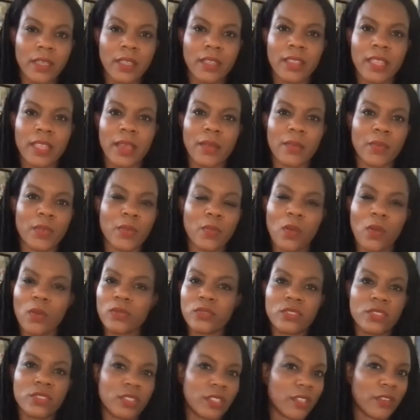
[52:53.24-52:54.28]
that we
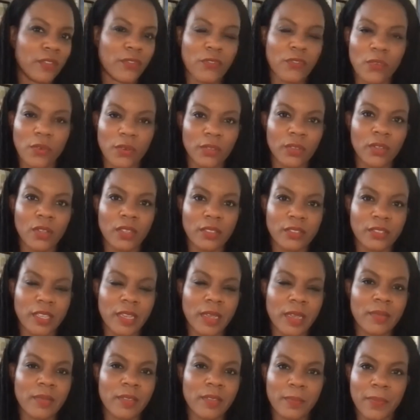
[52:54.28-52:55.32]
won't see for a long
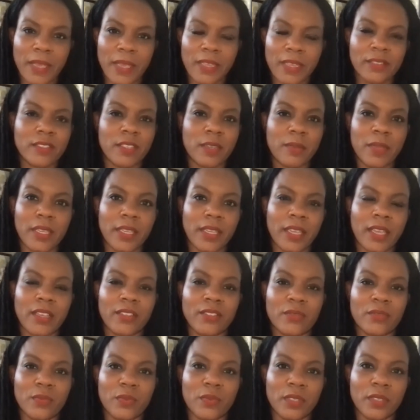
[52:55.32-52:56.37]
time. The pandemic
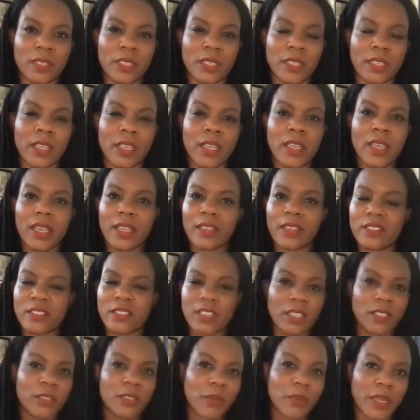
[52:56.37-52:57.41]
has really
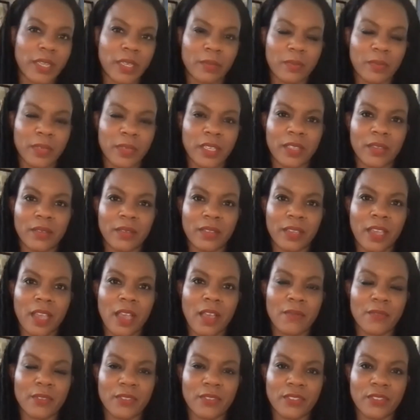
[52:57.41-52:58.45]
accelerated many of the
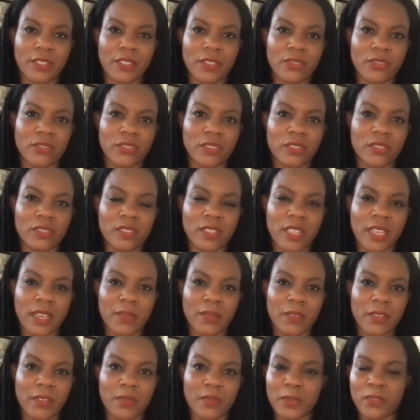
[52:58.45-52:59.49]
conversations that
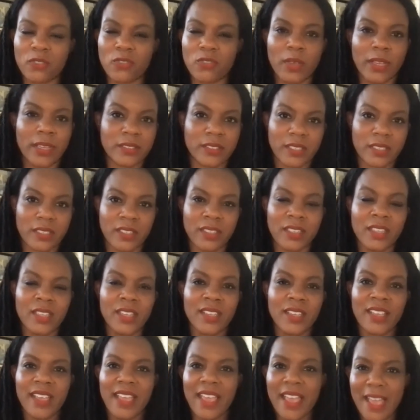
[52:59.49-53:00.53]
we've been trying to
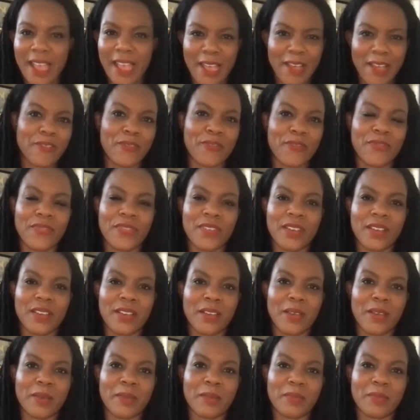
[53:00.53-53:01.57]
have
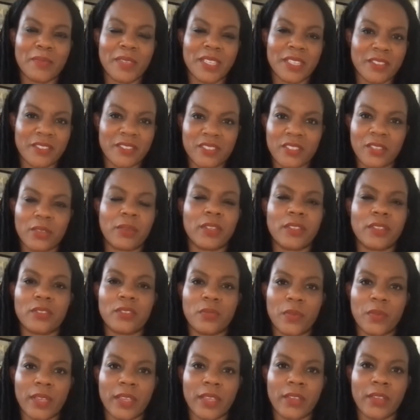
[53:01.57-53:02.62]
in a serious
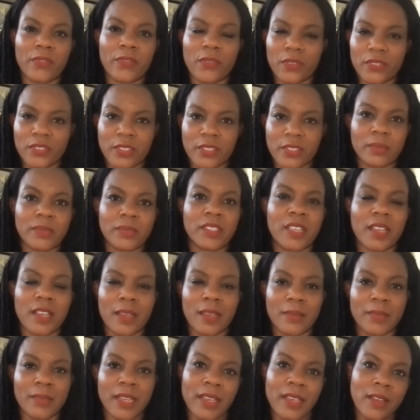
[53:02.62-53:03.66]
way for some
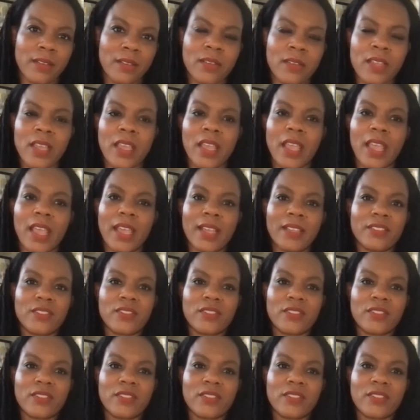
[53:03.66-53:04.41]
time now. And